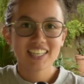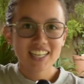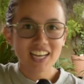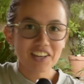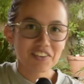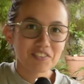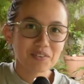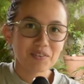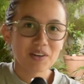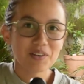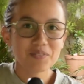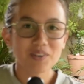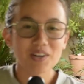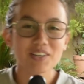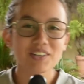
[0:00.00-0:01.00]
Hey everyone,
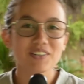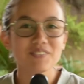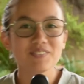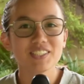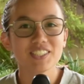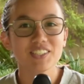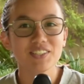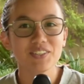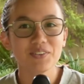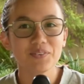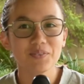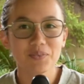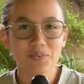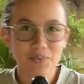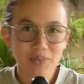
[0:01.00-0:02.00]
welcome to
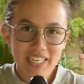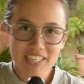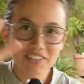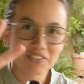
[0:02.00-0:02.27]
week